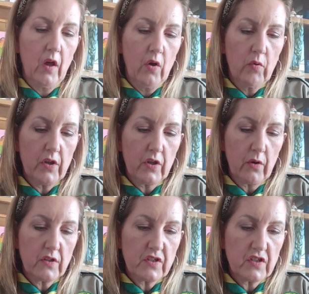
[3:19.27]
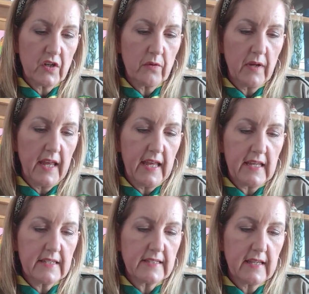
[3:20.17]
what you're going to do
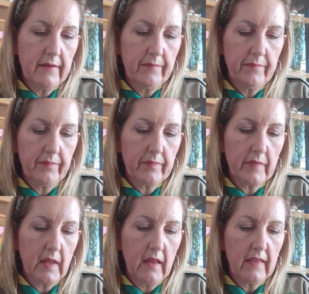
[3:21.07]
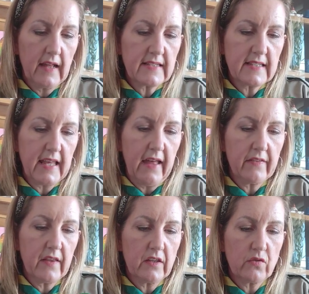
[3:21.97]
is, that's the end
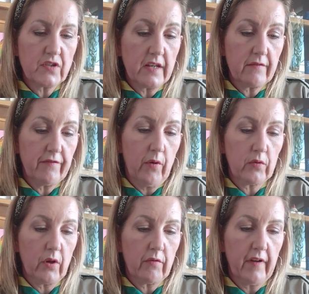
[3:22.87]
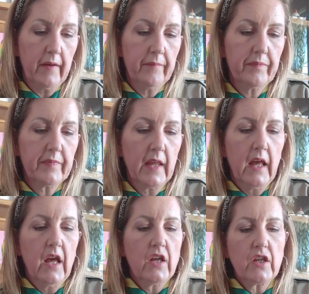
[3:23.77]
that you didn't fold over.
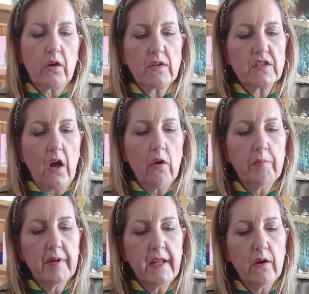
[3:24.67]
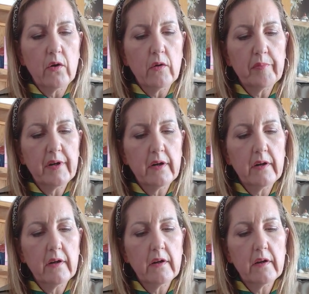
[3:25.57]
You're going to open it up
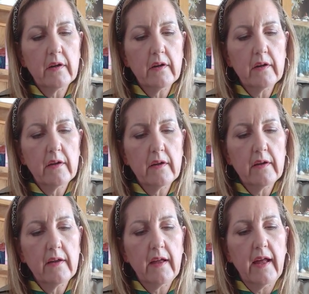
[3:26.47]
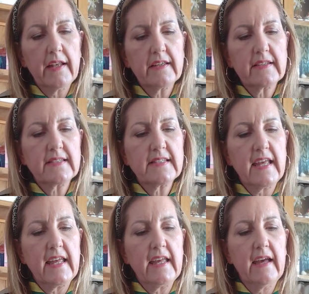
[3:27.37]
and you'll
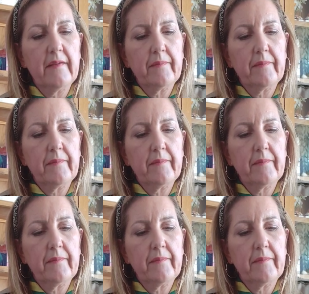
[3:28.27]
see